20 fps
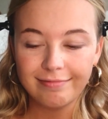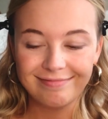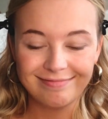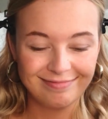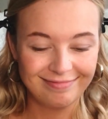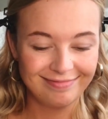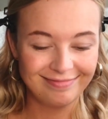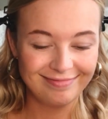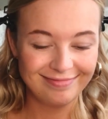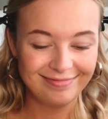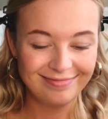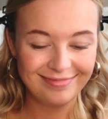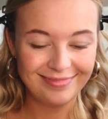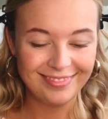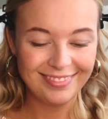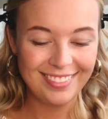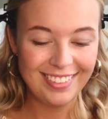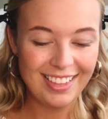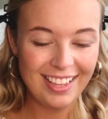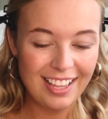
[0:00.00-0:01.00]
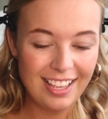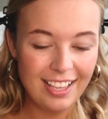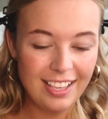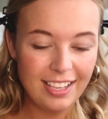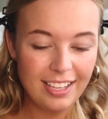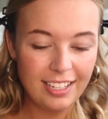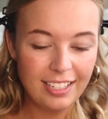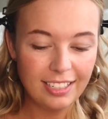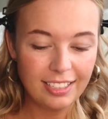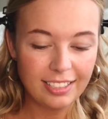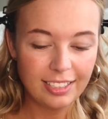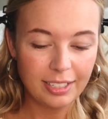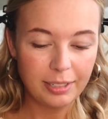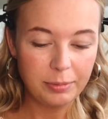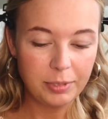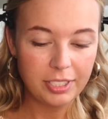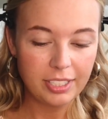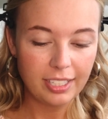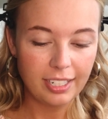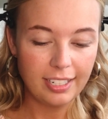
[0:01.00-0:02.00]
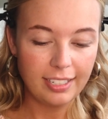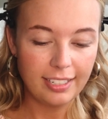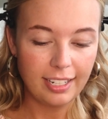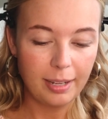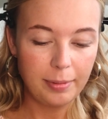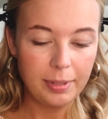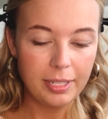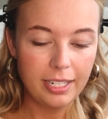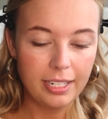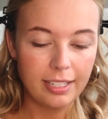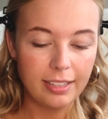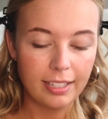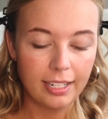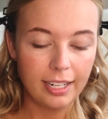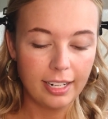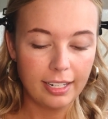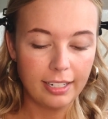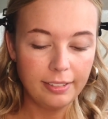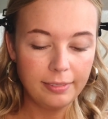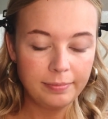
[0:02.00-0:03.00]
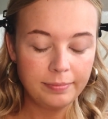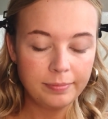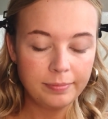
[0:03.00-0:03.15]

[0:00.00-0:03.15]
So I'm just gonna dab it in there.